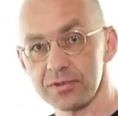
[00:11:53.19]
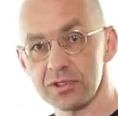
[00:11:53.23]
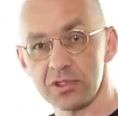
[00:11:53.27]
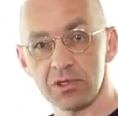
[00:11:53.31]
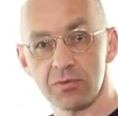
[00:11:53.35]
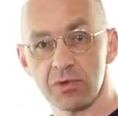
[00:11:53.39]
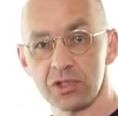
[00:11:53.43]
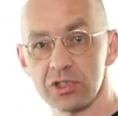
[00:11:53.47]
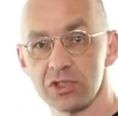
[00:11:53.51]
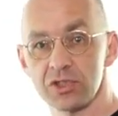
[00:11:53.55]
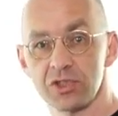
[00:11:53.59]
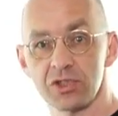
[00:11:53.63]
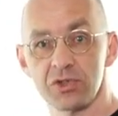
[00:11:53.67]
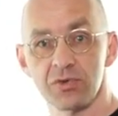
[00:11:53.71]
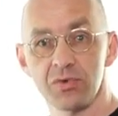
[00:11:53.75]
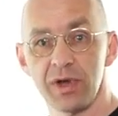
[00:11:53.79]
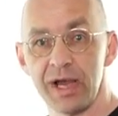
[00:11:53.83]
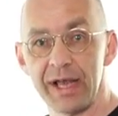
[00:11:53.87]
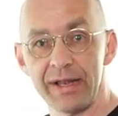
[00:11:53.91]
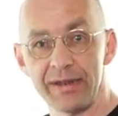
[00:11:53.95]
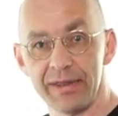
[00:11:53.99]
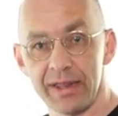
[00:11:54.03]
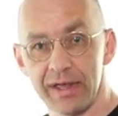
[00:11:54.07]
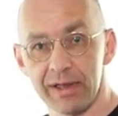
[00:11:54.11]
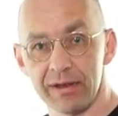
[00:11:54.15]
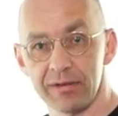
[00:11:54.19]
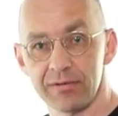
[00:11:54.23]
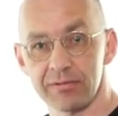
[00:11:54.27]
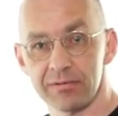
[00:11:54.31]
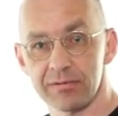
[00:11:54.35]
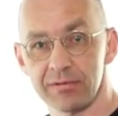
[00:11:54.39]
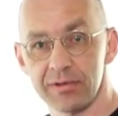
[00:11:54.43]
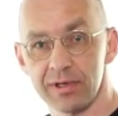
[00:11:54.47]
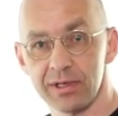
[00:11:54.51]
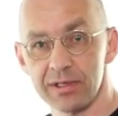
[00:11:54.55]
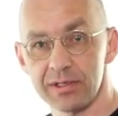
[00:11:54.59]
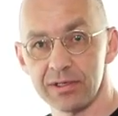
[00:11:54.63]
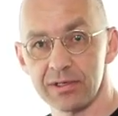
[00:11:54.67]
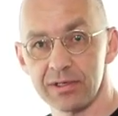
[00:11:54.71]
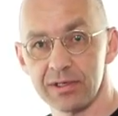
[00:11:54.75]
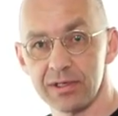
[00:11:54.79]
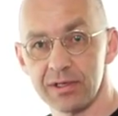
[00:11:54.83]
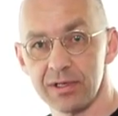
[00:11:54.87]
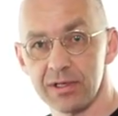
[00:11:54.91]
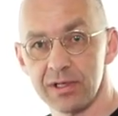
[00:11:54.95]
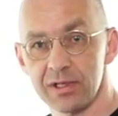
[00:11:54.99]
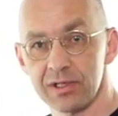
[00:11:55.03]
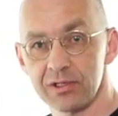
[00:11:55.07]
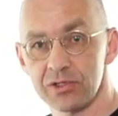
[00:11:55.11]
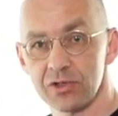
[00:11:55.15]
So what's 2n then, right?
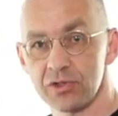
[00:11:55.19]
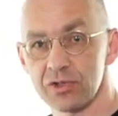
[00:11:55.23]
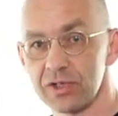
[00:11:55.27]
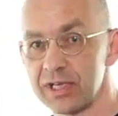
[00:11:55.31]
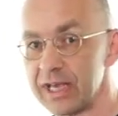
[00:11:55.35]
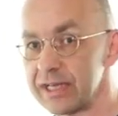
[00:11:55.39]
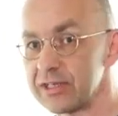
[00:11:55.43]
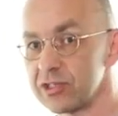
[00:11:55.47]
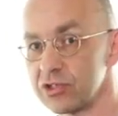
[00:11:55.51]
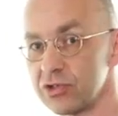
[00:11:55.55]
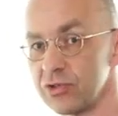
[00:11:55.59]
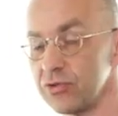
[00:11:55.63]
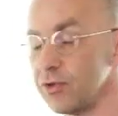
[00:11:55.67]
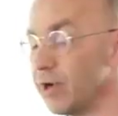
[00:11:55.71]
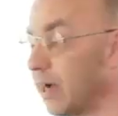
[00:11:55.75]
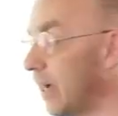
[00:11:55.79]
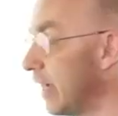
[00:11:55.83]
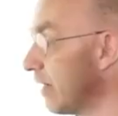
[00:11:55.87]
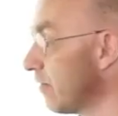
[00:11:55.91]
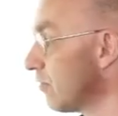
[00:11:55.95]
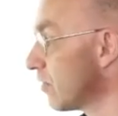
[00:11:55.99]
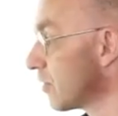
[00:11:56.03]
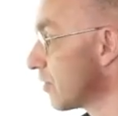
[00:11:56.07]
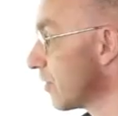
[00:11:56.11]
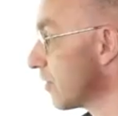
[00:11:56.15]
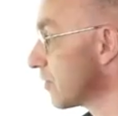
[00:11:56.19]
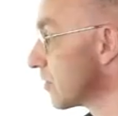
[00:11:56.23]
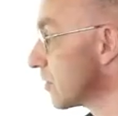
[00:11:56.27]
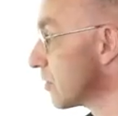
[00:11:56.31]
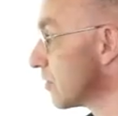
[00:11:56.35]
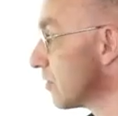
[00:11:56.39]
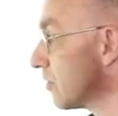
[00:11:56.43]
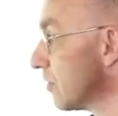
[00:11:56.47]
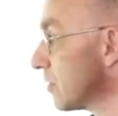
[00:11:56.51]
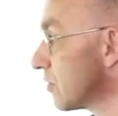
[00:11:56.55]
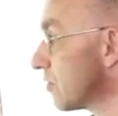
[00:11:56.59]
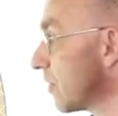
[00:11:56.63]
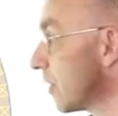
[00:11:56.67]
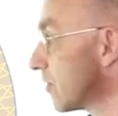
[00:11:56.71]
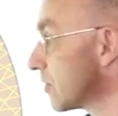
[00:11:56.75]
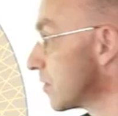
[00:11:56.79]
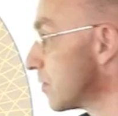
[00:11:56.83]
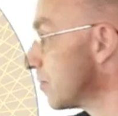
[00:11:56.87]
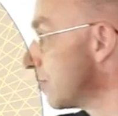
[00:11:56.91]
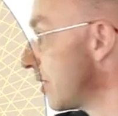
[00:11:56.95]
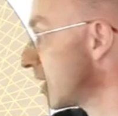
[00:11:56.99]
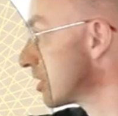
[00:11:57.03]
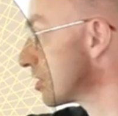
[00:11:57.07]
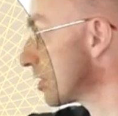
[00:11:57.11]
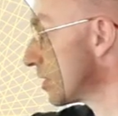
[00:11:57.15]
So to get 2n, what you have to do is we have
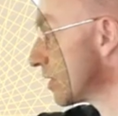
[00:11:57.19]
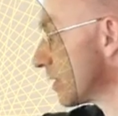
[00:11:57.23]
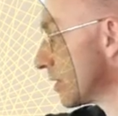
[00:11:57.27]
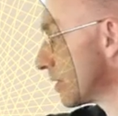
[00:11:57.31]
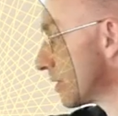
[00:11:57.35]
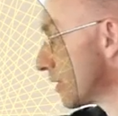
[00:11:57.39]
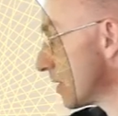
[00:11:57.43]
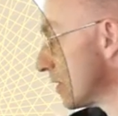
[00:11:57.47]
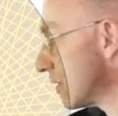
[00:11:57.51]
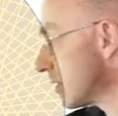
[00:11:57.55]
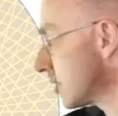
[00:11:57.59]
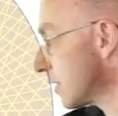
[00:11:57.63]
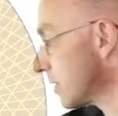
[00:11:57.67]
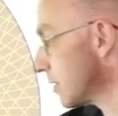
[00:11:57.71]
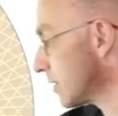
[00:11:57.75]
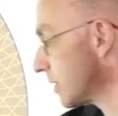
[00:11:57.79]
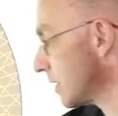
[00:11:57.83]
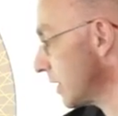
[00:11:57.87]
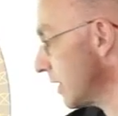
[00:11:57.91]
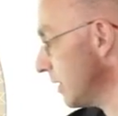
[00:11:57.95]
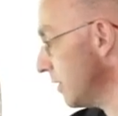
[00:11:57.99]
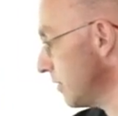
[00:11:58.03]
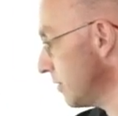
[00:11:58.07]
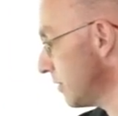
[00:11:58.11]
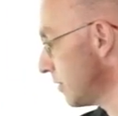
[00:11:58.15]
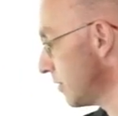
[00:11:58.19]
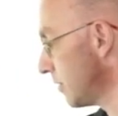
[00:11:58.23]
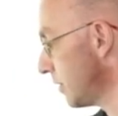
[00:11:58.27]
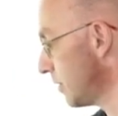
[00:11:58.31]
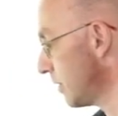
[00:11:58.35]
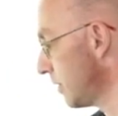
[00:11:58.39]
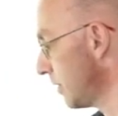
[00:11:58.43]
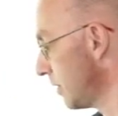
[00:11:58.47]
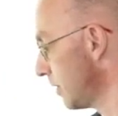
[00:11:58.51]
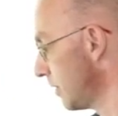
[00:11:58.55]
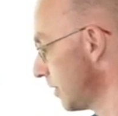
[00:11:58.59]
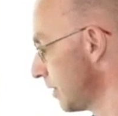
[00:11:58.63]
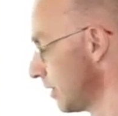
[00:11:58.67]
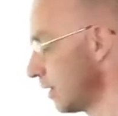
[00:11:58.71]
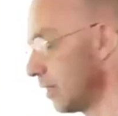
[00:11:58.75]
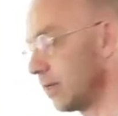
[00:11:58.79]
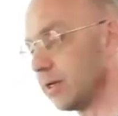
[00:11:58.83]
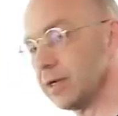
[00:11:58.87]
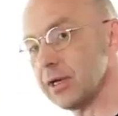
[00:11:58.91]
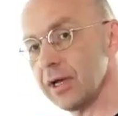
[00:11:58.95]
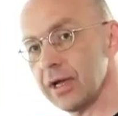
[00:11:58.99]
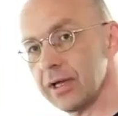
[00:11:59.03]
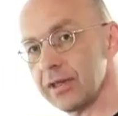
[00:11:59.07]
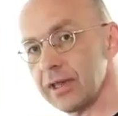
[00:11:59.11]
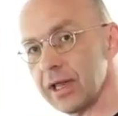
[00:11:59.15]
to measure this distance here,
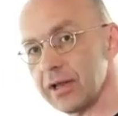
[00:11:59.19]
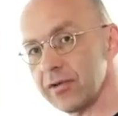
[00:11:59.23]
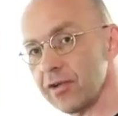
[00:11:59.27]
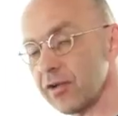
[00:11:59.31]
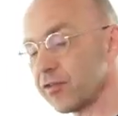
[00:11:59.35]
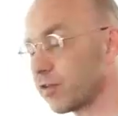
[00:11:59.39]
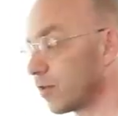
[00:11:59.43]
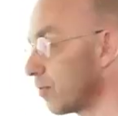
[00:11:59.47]
and then we